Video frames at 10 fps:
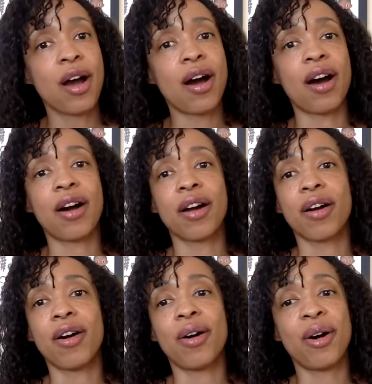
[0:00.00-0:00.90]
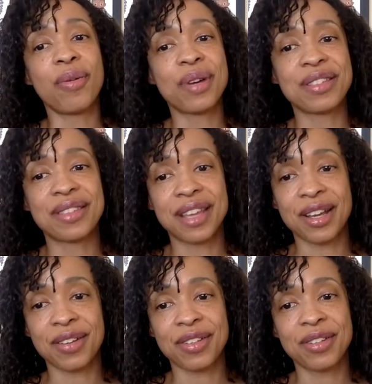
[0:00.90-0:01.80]
are always
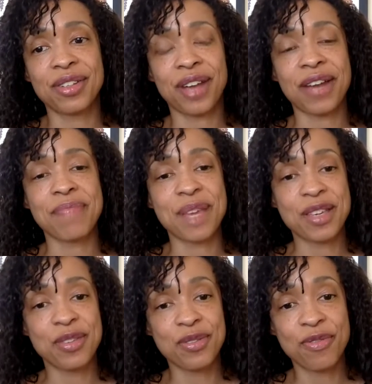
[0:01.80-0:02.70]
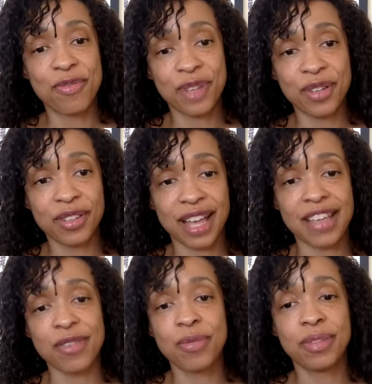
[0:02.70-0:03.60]
there to try to make you feel
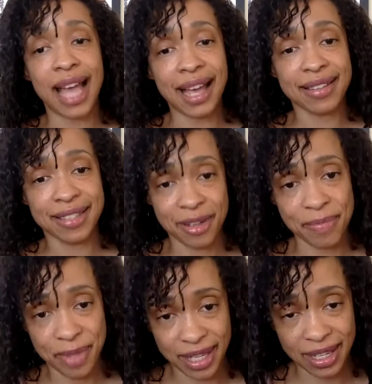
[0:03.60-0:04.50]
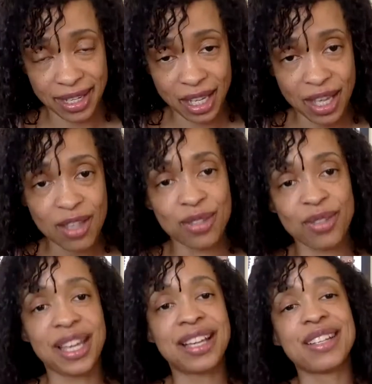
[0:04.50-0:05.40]
like you lack something so
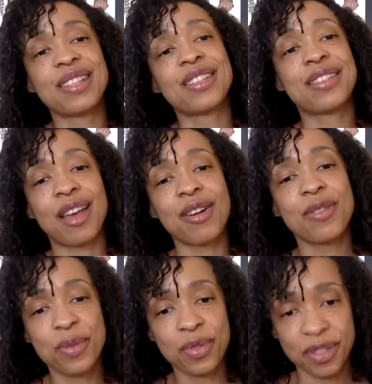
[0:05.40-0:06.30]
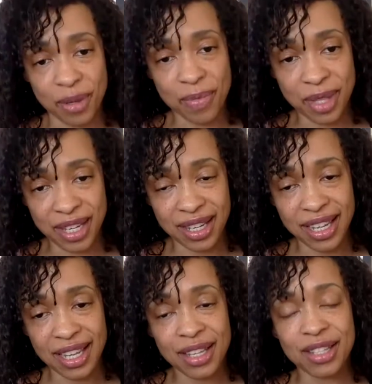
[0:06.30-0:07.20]
they can sell you something
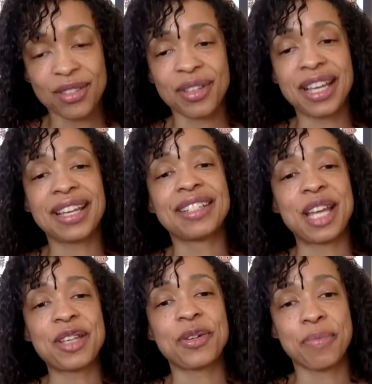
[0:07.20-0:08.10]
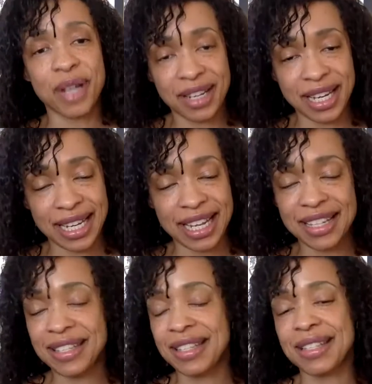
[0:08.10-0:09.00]
so they can take your money. And
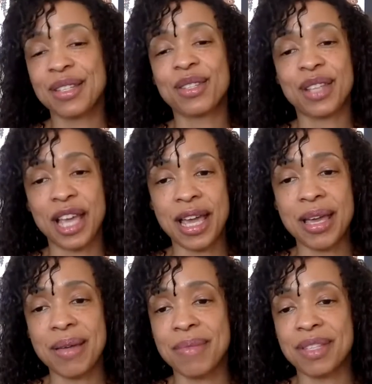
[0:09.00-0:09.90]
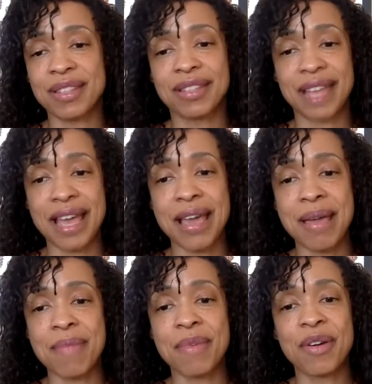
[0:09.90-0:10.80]
it's the
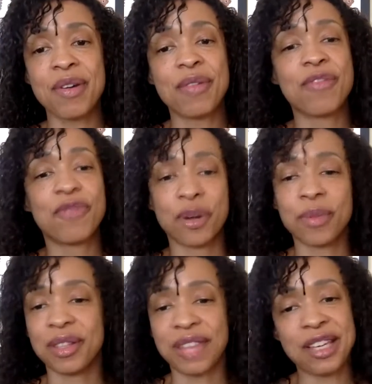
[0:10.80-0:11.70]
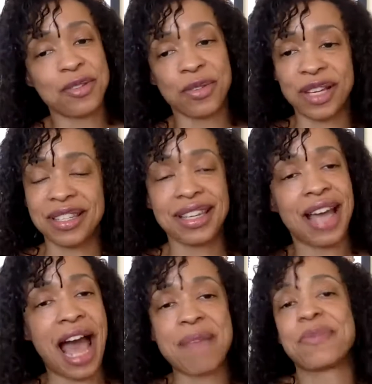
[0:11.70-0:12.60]
same formula. Thank you, Tracy.
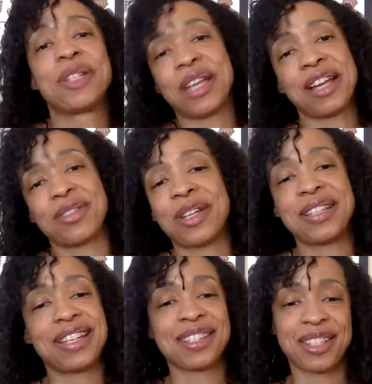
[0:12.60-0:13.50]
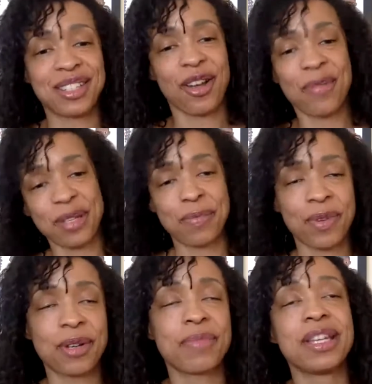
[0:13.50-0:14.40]
I appreciate Tracy because she's always
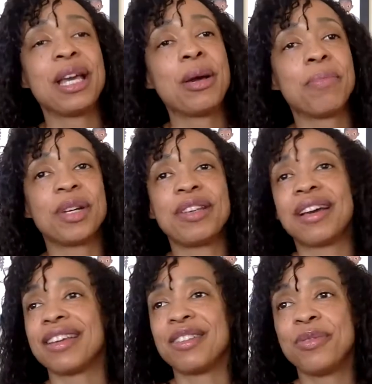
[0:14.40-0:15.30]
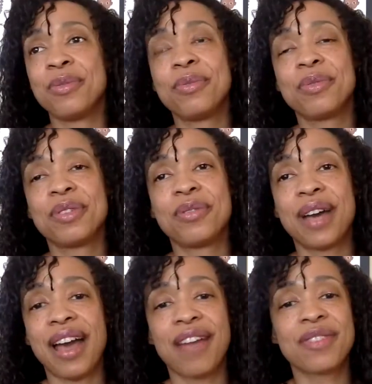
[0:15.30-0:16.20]
supporting me. But yeah, you
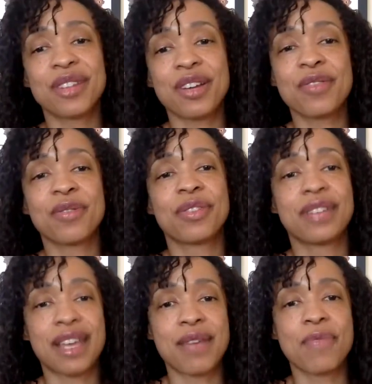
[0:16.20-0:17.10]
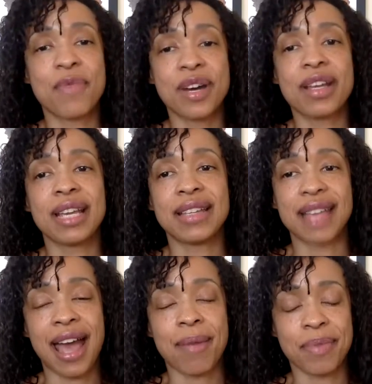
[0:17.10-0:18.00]
have to understand what is
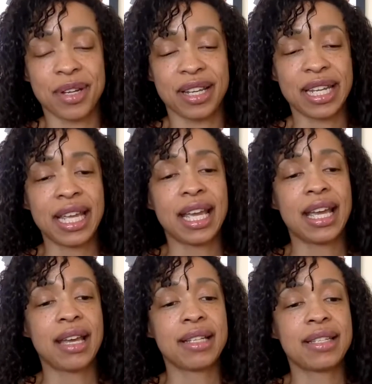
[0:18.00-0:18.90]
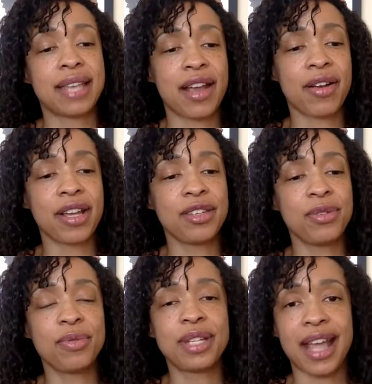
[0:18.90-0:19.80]
happening. Tearing
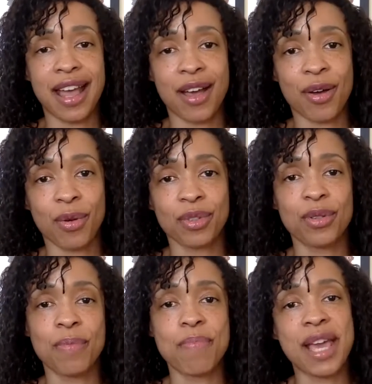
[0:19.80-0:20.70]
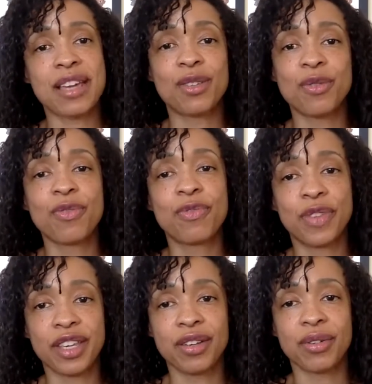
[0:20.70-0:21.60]
you down to make you
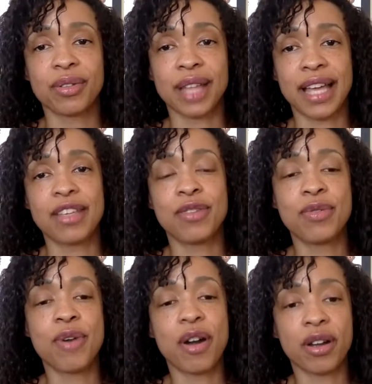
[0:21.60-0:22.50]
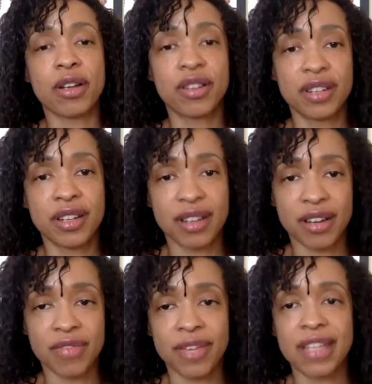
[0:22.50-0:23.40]
feel like you aren't good
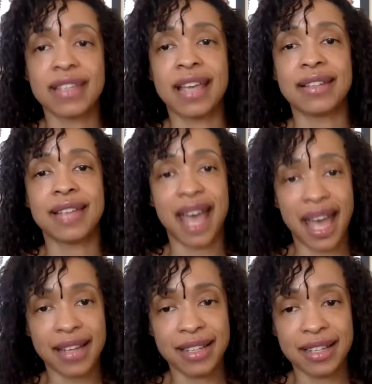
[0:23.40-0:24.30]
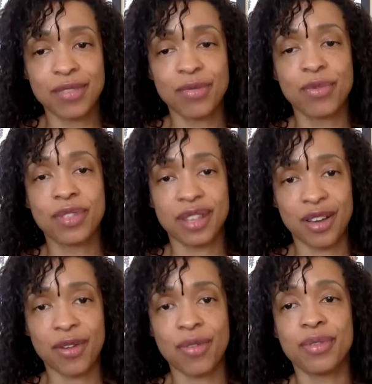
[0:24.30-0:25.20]
enough is a tactic to
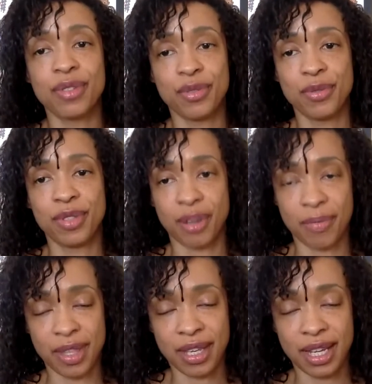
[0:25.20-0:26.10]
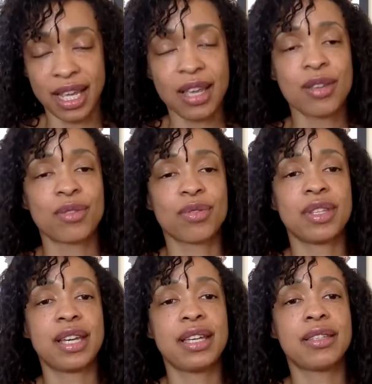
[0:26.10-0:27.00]
sell you something. So
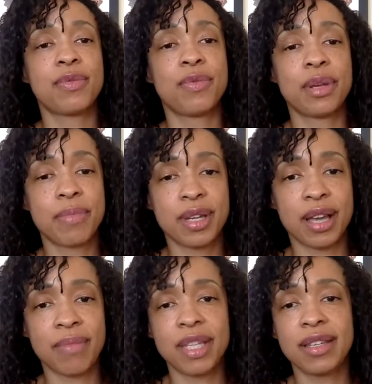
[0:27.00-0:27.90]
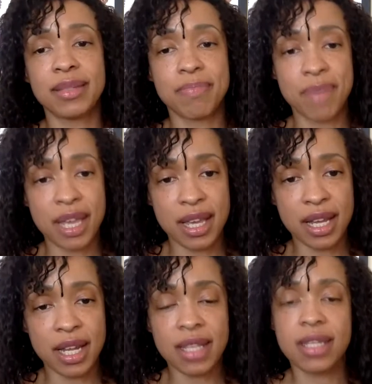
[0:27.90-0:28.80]
these men
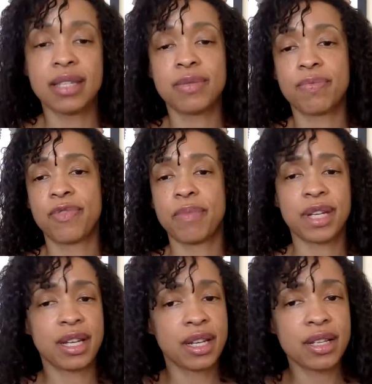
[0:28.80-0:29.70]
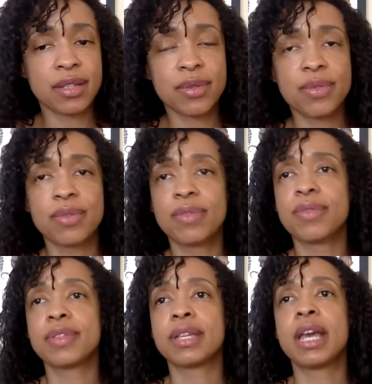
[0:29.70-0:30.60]
and these femininity
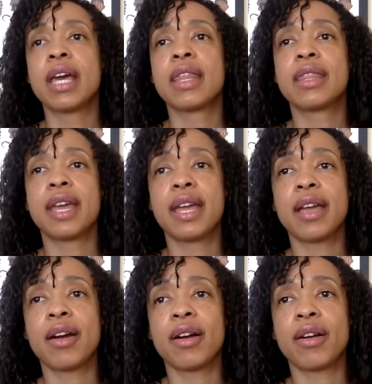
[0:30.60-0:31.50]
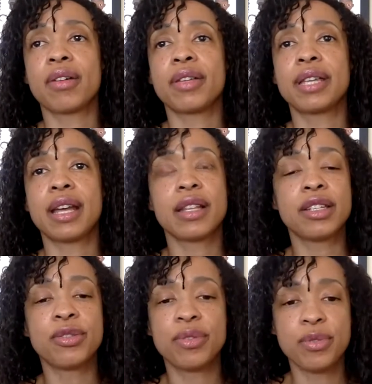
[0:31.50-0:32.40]
schools, they are telling
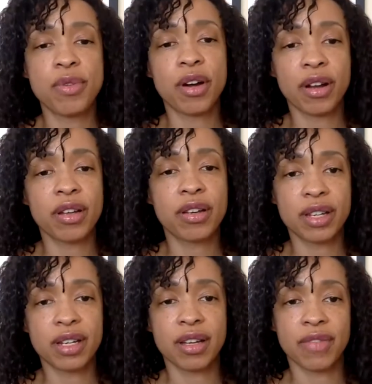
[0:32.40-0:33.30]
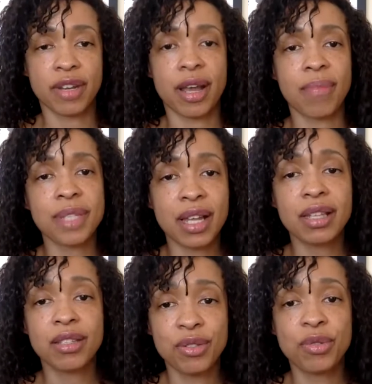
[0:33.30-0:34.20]
you you aren't good enough. And I'm
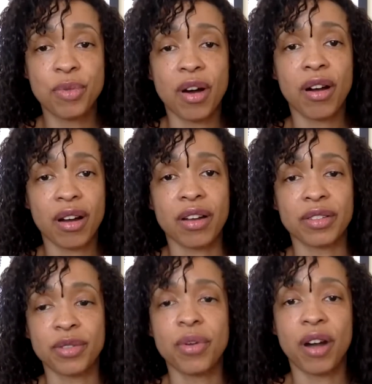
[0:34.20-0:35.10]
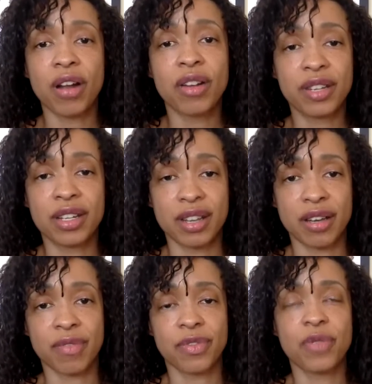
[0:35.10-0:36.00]
telling you, you are. You are good enough.
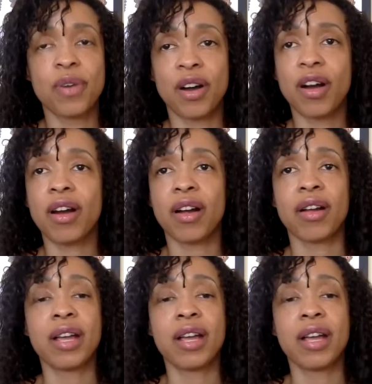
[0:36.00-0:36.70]
You are